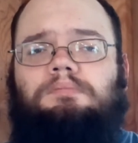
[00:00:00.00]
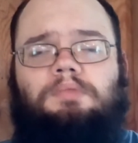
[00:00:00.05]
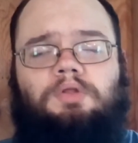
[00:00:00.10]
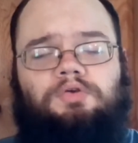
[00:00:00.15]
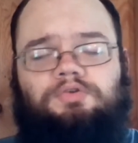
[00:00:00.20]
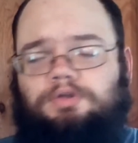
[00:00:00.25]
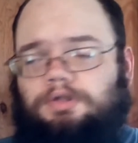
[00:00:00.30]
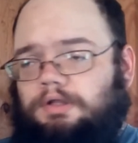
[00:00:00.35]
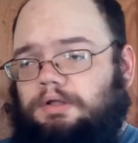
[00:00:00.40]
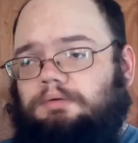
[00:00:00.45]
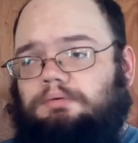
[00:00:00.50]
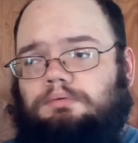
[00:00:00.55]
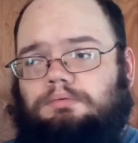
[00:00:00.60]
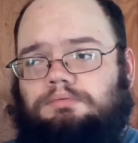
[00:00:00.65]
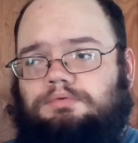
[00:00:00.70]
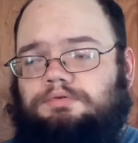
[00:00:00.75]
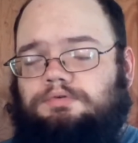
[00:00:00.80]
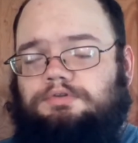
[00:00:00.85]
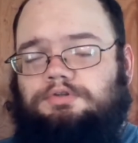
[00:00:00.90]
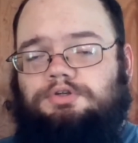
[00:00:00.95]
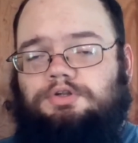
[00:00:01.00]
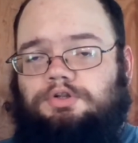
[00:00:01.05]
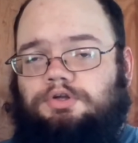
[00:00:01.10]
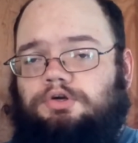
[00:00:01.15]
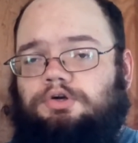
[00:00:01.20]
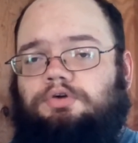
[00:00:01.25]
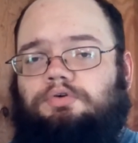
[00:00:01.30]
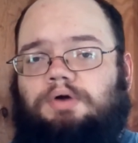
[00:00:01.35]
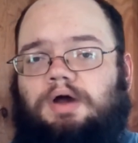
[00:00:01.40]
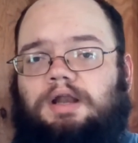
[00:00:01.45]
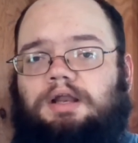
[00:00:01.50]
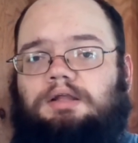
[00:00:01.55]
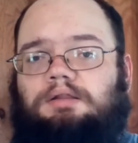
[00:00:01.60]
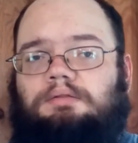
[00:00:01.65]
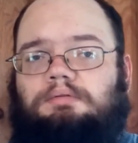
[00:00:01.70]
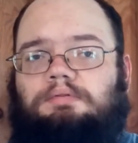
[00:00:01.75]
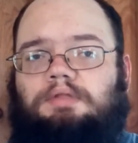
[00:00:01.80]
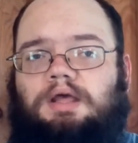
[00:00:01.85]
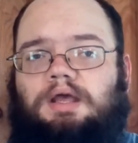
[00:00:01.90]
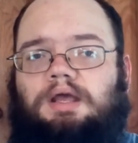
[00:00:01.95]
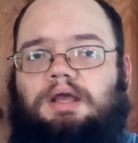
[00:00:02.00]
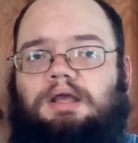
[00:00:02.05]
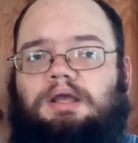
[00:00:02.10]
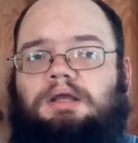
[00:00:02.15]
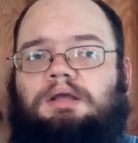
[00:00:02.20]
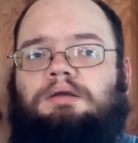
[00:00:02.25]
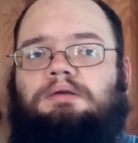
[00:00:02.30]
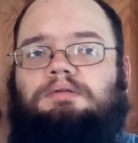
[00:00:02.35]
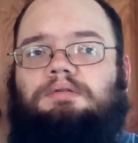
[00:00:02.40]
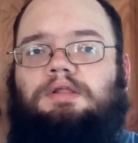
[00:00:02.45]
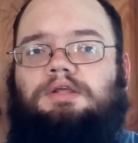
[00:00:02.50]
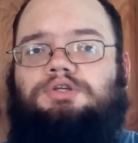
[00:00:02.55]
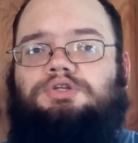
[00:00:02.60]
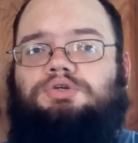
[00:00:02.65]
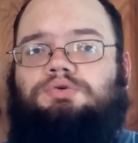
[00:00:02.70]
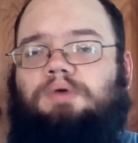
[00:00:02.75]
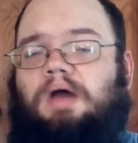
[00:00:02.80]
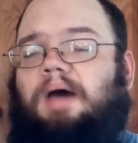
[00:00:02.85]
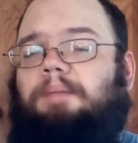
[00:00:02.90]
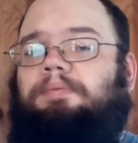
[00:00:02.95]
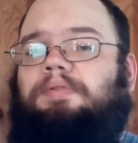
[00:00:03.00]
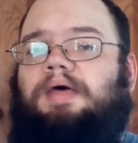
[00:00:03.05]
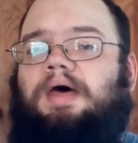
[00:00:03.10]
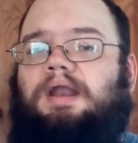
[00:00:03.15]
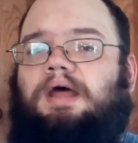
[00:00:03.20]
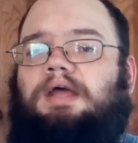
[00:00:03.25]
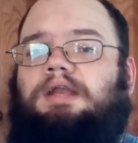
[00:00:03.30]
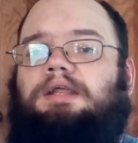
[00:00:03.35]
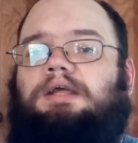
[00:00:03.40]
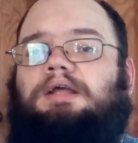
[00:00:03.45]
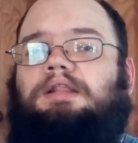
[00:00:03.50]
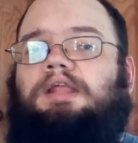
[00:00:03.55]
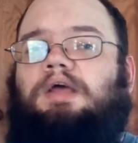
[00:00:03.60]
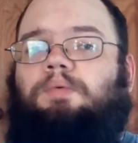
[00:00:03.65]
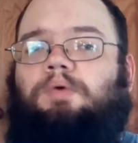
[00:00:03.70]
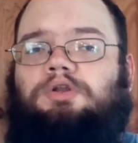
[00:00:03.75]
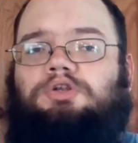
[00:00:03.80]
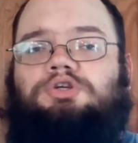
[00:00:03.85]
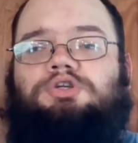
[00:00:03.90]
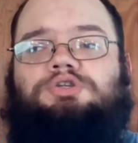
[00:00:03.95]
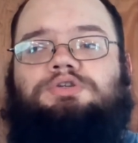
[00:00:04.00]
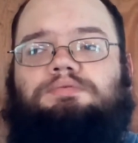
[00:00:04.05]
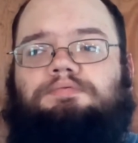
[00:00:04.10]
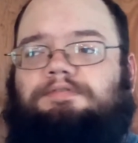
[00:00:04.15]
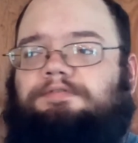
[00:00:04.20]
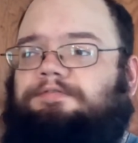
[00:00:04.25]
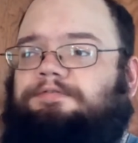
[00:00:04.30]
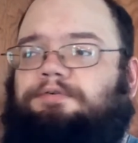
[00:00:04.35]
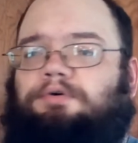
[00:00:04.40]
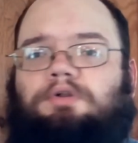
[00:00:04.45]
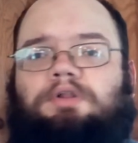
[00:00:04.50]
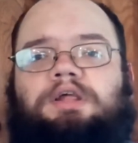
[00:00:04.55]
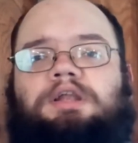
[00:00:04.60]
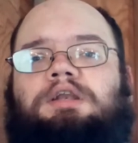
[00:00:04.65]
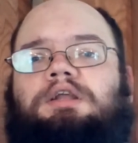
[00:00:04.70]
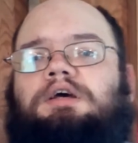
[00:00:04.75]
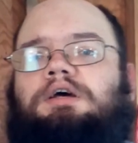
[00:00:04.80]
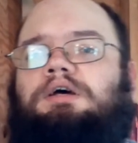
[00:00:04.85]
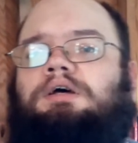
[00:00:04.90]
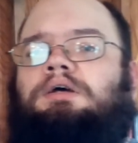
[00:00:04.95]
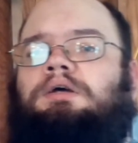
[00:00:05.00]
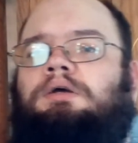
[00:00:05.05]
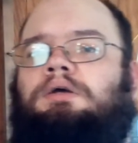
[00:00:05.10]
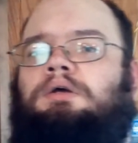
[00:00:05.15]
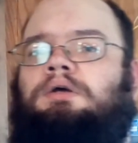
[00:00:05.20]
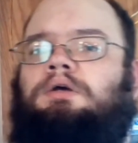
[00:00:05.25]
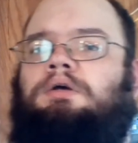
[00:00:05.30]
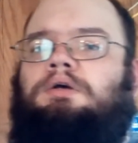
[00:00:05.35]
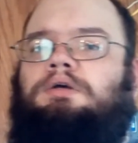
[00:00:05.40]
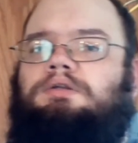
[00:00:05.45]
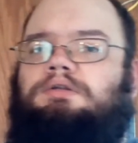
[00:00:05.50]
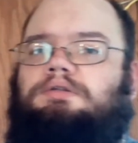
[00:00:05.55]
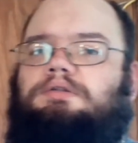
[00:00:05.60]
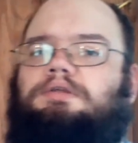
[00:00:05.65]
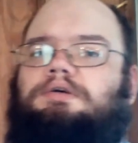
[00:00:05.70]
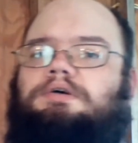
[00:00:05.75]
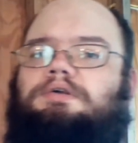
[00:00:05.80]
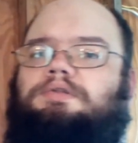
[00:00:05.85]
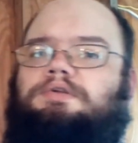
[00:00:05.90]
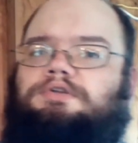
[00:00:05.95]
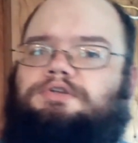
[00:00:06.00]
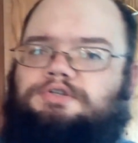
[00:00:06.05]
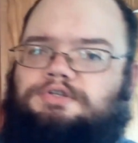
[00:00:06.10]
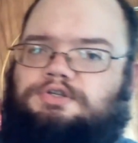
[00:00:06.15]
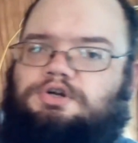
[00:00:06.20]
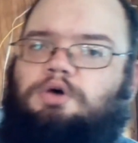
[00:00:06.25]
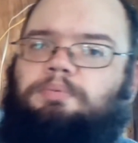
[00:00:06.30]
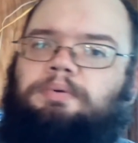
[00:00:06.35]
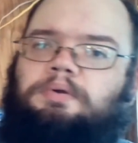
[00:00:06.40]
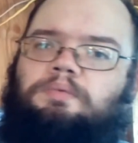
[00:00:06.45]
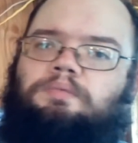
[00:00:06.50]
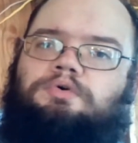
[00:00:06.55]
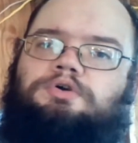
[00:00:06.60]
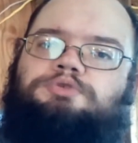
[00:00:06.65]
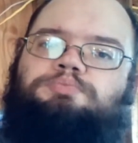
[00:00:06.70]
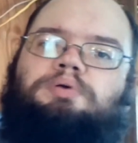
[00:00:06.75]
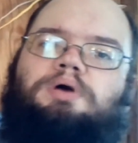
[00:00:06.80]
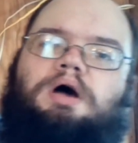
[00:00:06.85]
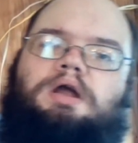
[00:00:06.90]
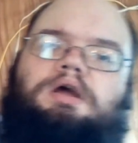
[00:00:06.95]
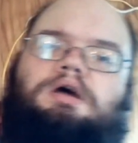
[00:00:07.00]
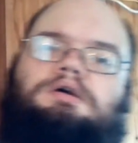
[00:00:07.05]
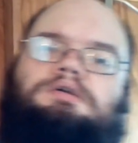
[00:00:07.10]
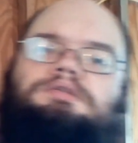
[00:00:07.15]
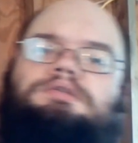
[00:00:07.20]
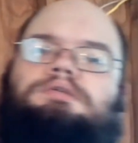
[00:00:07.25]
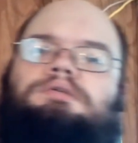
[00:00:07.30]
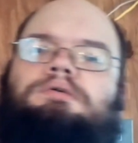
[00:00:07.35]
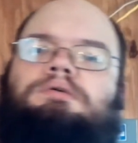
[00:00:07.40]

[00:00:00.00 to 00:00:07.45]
So to their credit, they scrapped that idea, and they went just full into the Dystopian Wars products.